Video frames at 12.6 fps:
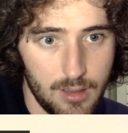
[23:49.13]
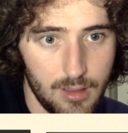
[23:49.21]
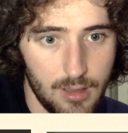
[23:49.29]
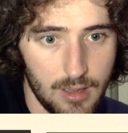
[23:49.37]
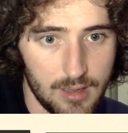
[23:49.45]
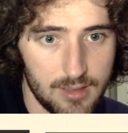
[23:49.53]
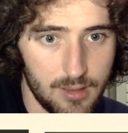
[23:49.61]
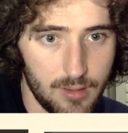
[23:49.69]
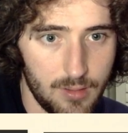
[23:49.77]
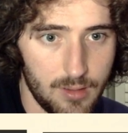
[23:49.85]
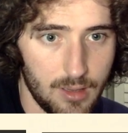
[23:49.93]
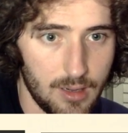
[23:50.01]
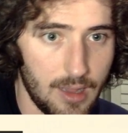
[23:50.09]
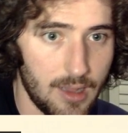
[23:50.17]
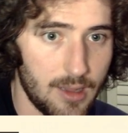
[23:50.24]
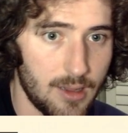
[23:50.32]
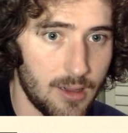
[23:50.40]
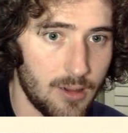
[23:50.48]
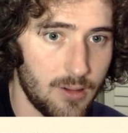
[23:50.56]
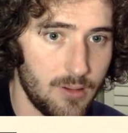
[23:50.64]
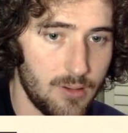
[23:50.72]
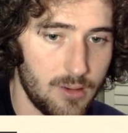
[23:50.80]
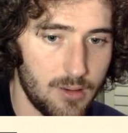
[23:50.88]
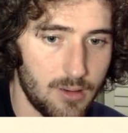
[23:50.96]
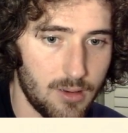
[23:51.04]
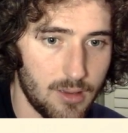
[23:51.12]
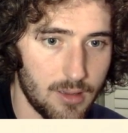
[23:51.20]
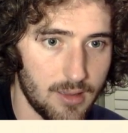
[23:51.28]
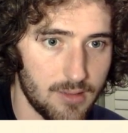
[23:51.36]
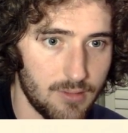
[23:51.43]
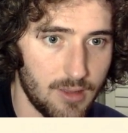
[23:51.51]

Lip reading: he has to. And now I guess